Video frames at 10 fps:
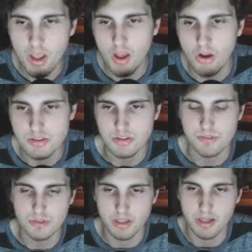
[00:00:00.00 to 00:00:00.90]
Also, if
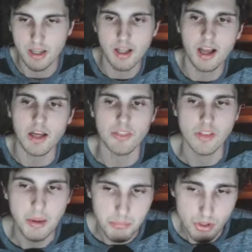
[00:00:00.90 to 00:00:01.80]
you look on the
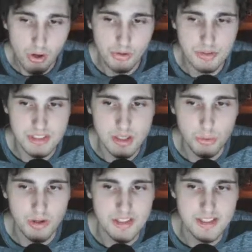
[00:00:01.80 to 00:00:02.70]
line below, you'll see they
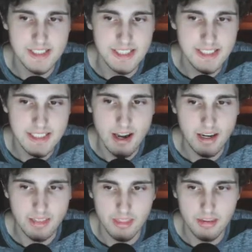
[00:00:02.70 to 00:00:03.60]
were
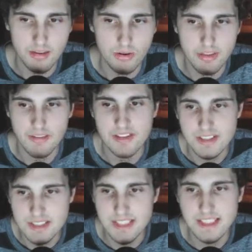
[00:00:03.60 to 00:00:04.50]
69th, or they have a
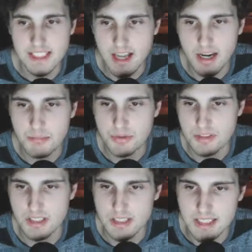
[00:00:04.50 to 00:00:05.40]

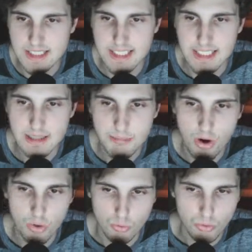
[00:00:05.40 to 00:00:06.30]
69% team
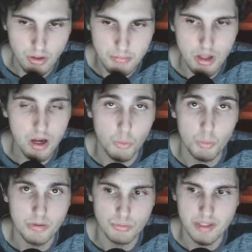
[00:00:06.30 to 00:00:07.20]
run block
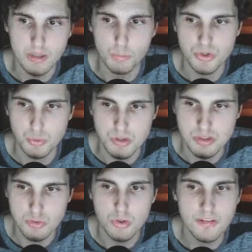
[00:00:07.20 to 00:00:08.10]
win rate, which was
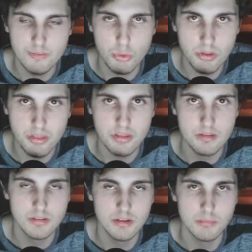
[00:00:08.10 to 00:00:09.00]
24th
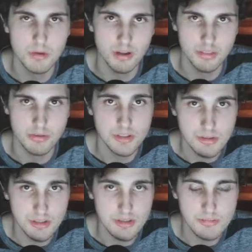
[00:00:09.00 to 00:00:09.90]
among 32
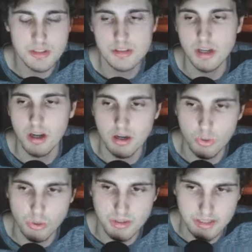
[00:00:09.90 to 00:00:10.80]
teams,
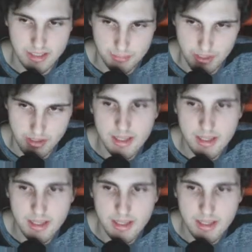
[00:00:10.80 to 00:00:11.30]
according to ESPN.